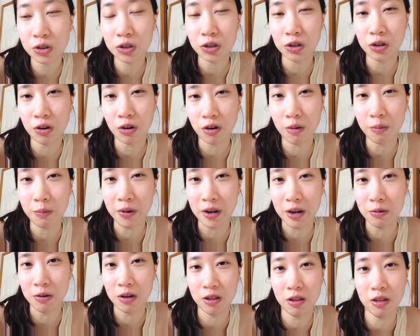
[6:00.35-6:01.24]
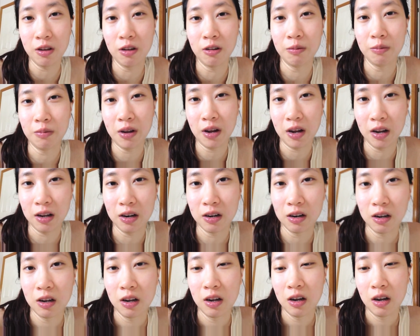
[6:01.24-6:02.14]
to not be with them and
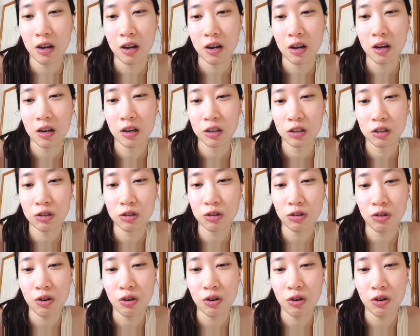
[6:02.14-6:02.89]
to